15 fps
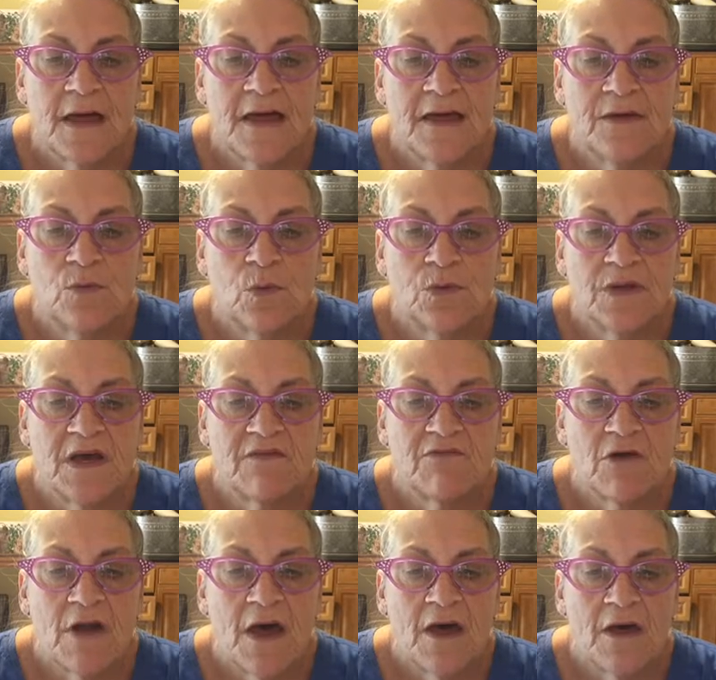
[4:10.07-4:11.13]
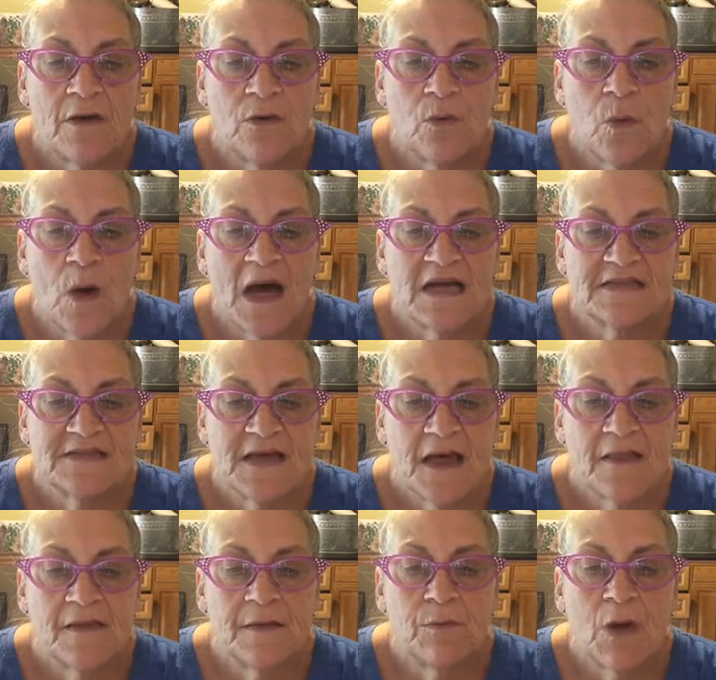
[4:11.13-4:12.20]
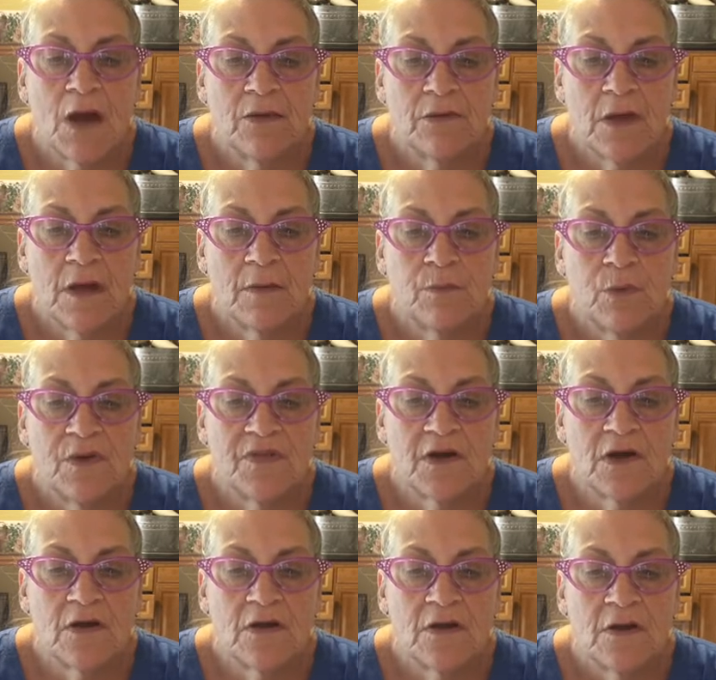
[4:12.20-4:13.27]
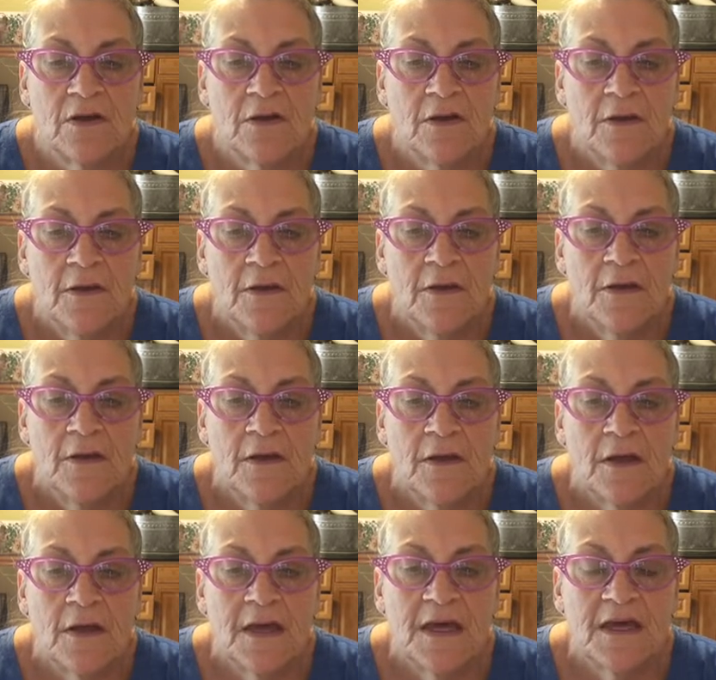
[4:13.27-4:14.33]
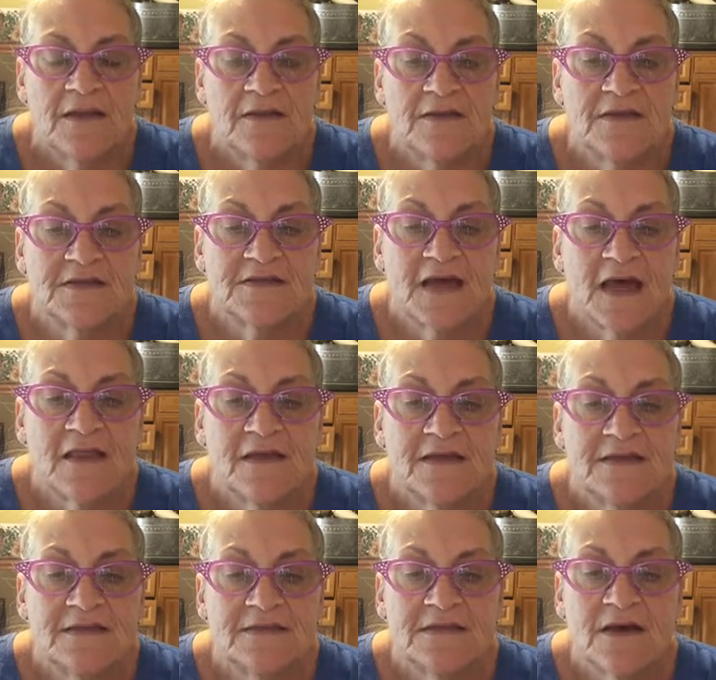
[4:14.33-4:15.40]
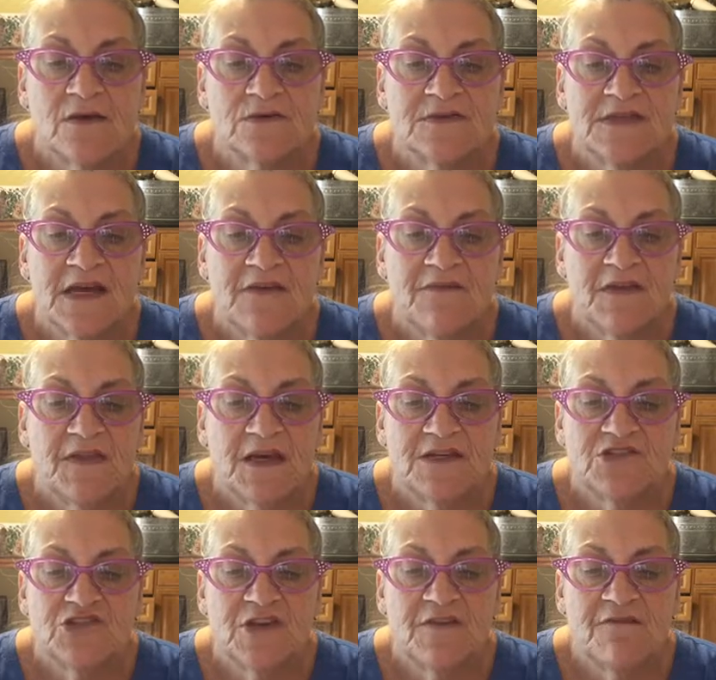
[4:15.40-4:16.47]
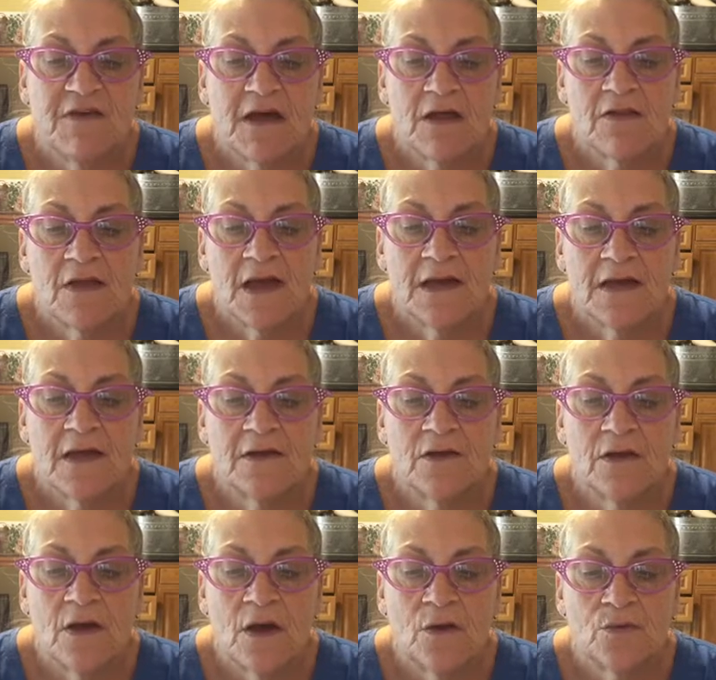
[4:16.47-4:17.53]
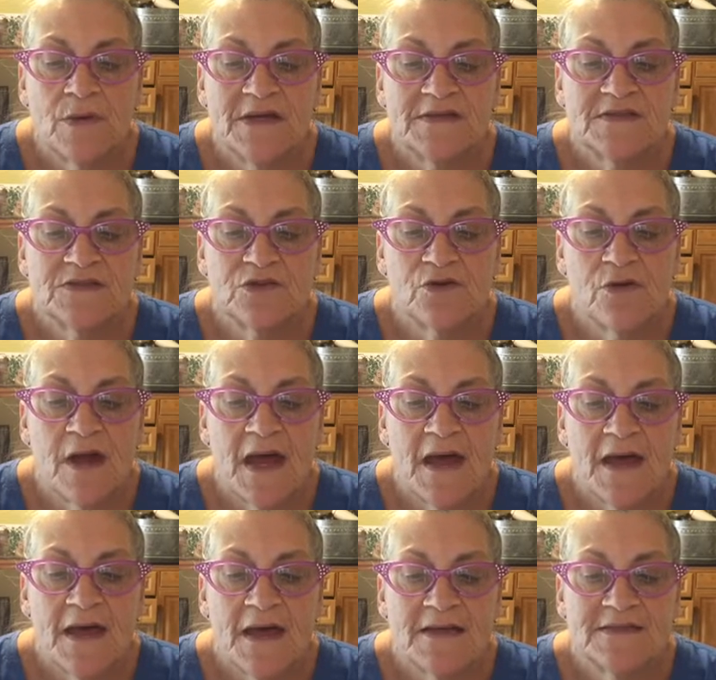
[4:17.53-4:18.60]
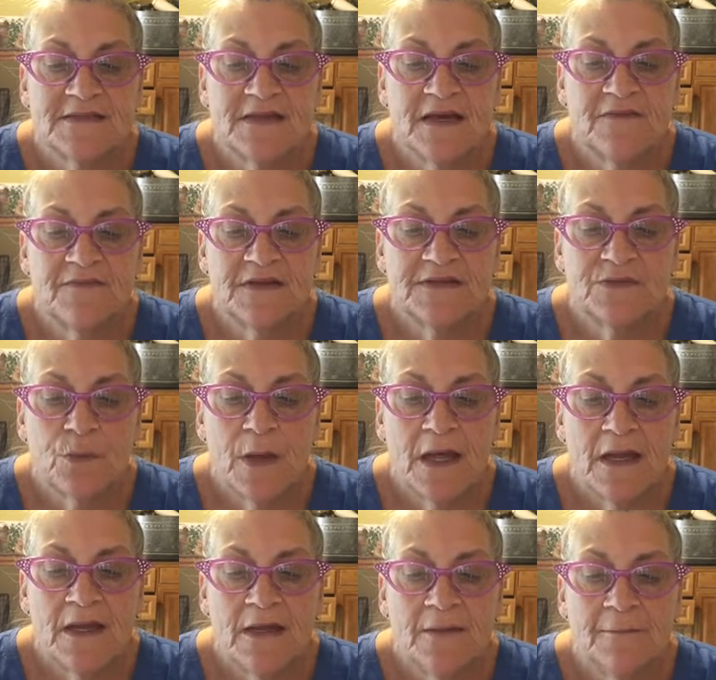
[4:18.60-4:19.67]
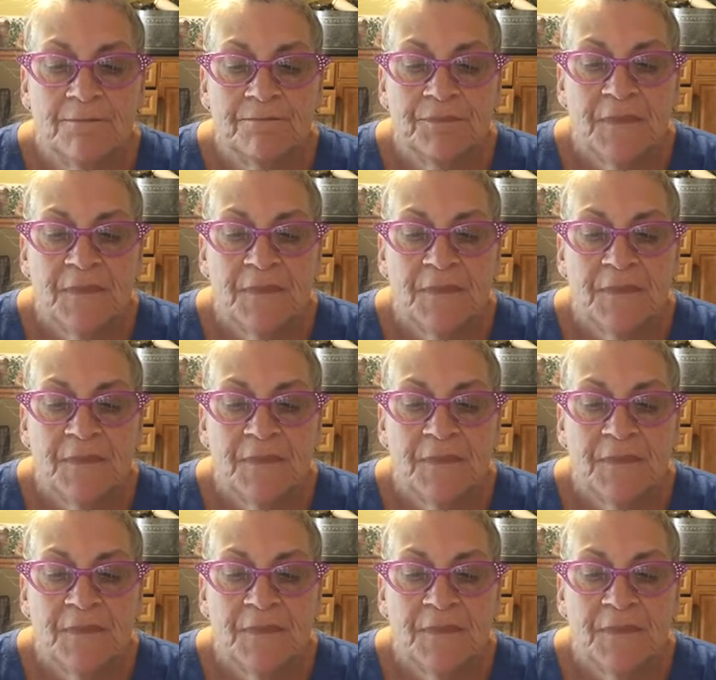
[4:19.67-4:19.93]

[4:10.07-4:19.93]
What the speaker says: he will never know why Sally broke up with her. And Sally told Steffi that she felt like an aristocrat at Steffi's wedding.